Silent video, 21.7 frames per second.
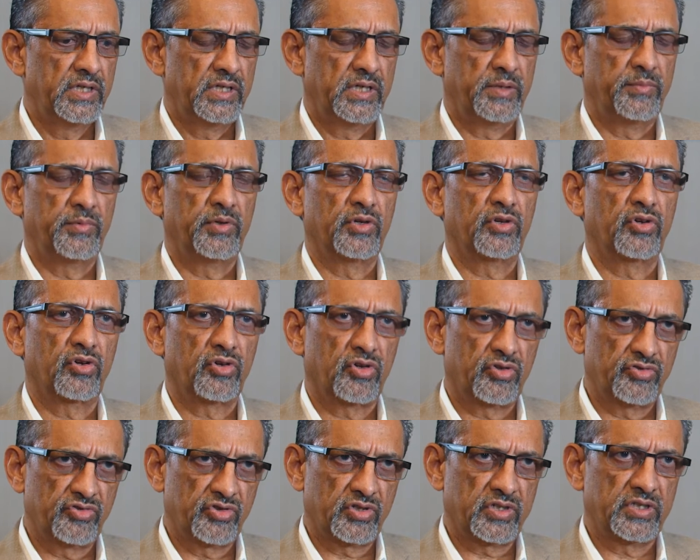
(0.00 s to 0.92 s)

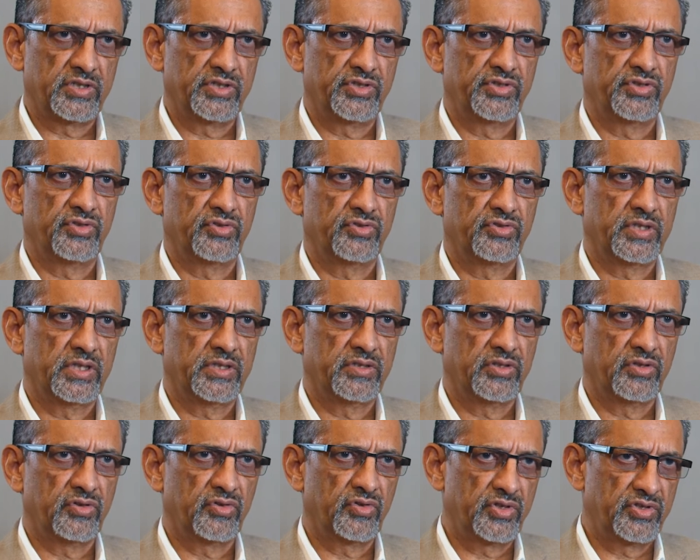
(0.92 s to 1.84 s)
immunological issues, that
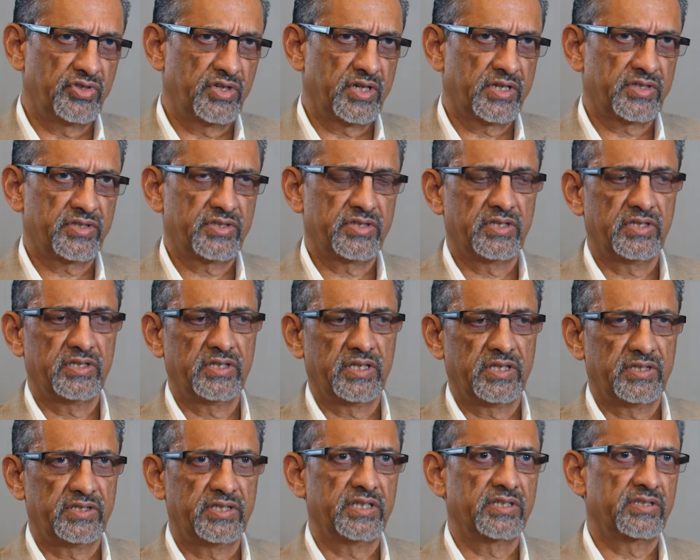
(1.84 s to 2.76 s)
rejection
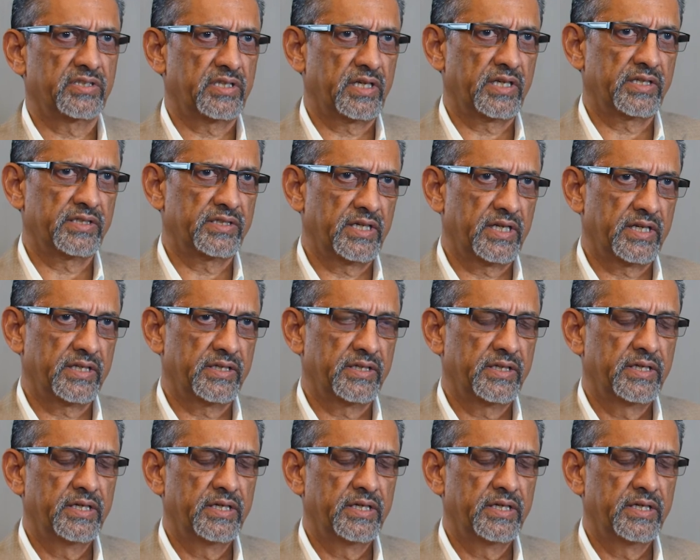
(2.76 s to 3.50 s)
and things like that.